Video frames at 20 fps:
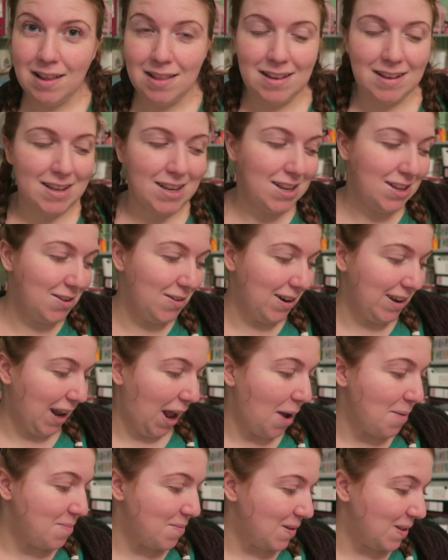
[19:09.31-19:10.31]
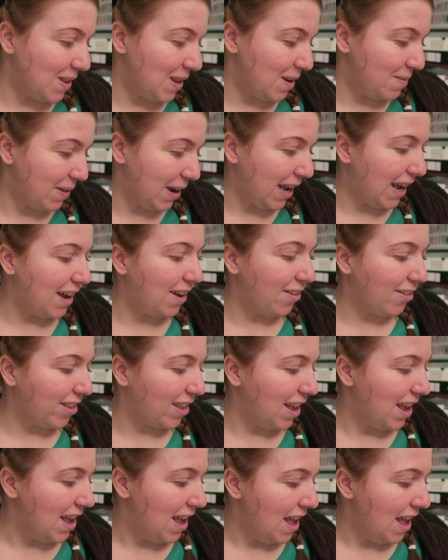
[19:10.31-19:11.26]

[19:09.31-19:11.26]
This is what happens in my house.